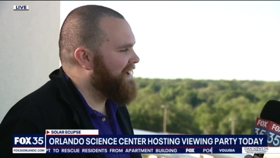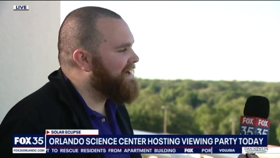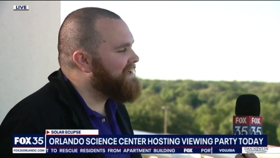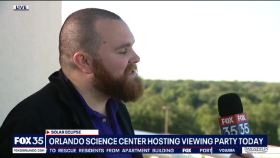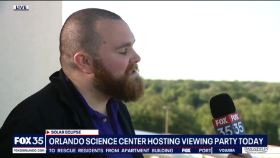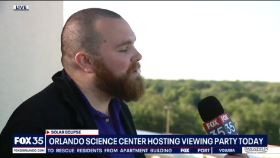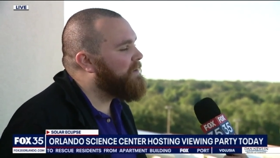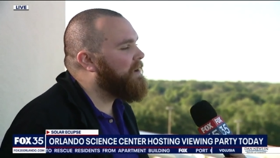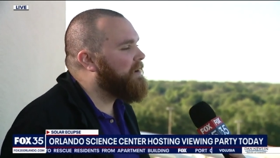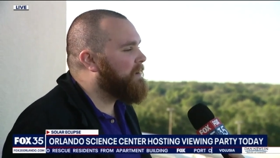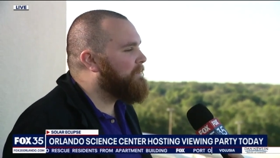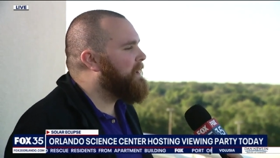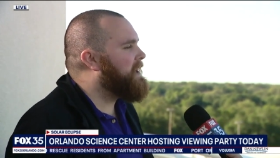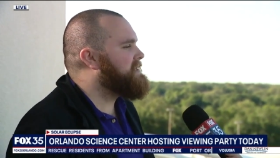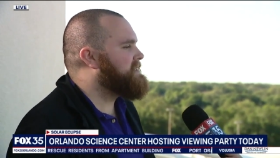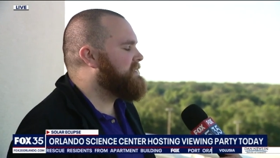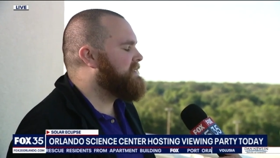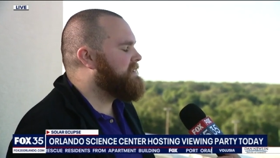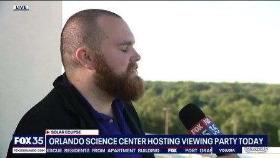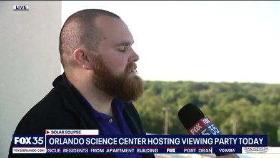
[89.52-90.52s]
So our
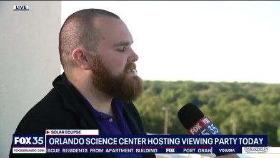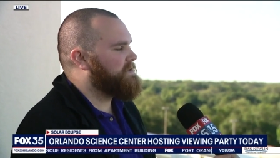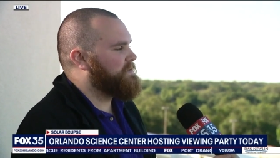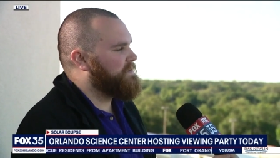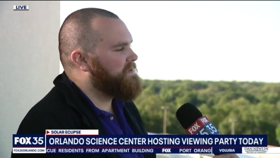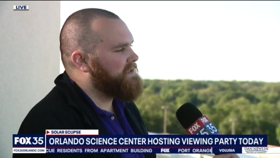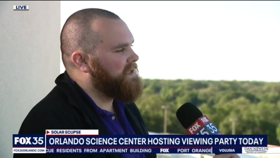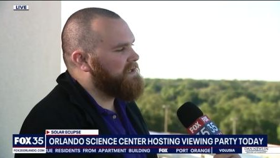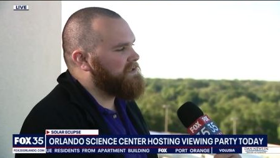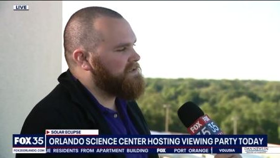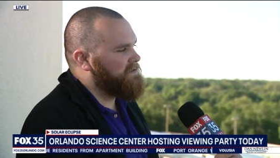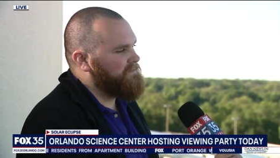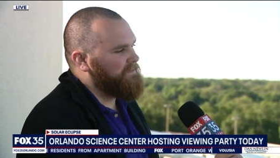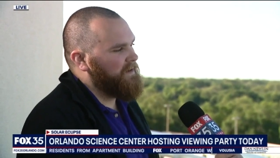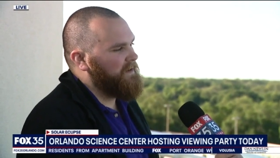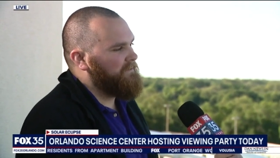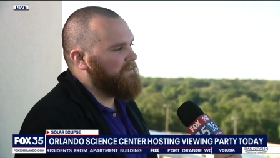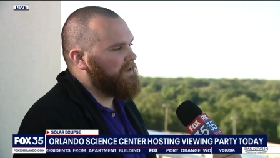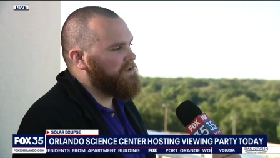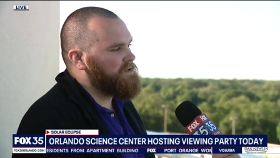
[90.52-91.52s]
capacity is
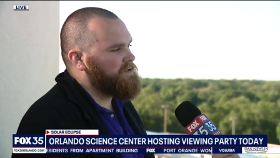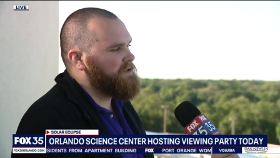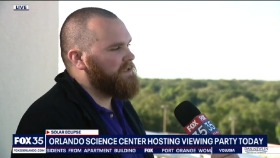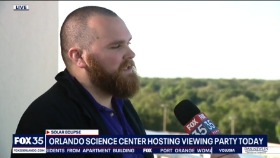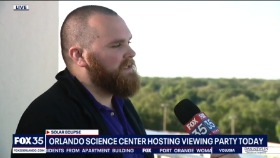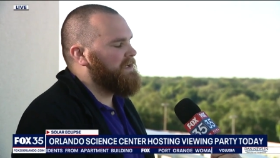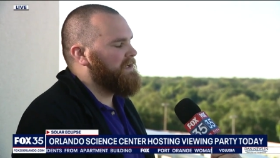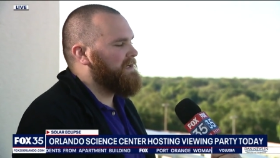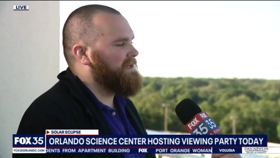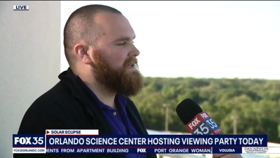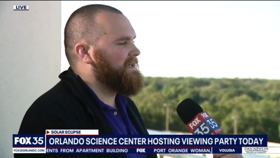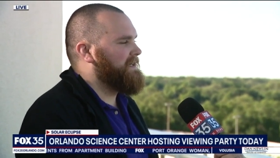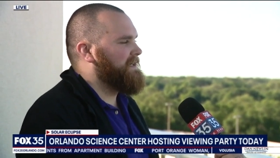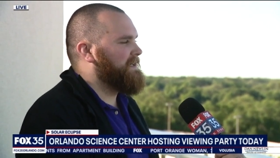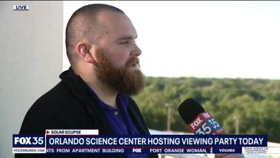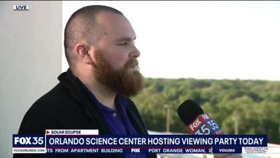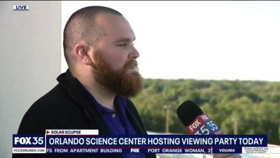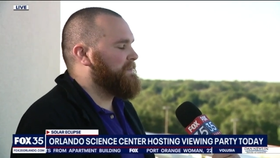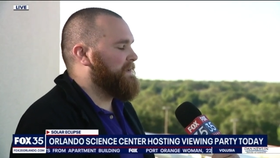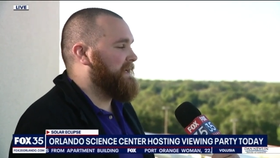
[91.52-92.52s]
3,500,
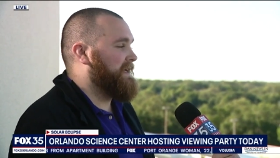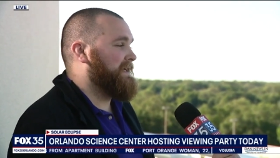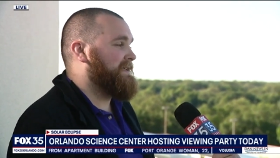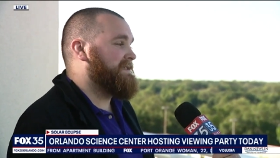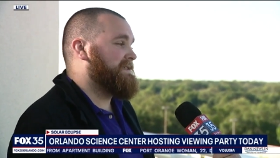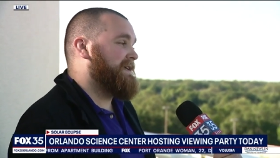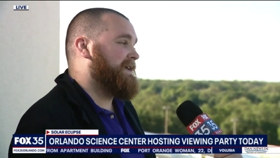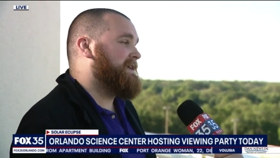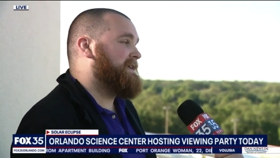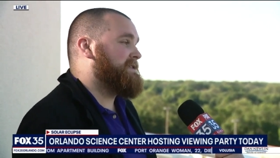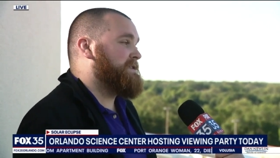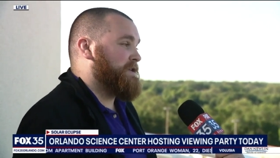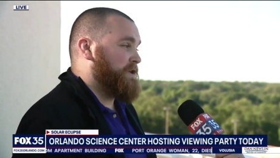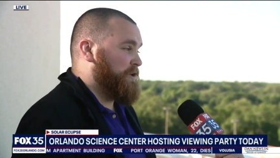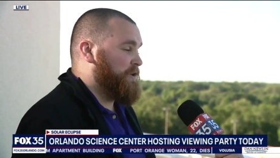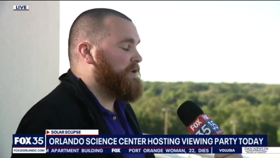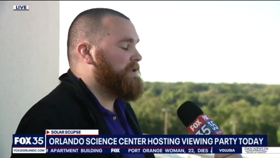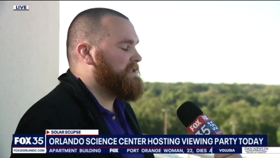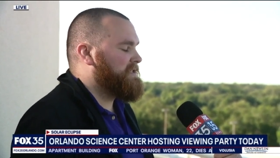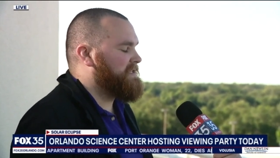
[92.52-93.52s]
um, and tickets
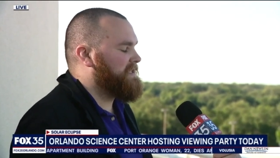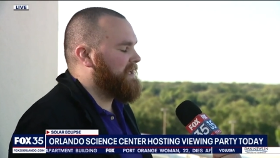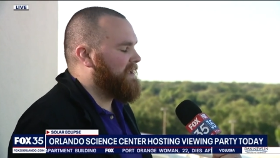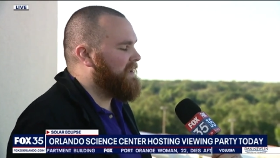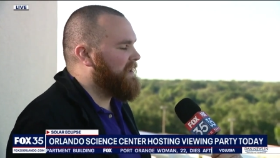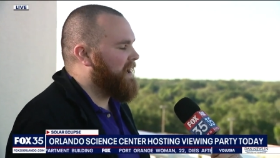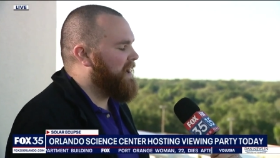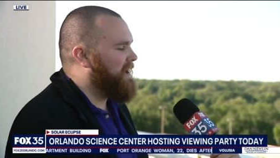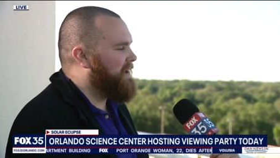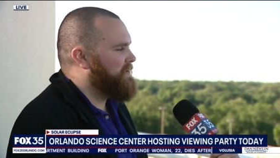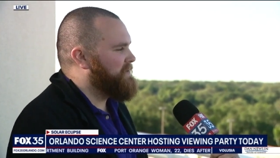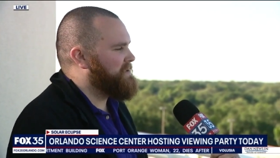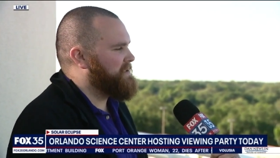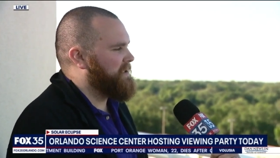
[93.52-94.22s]
could sell out.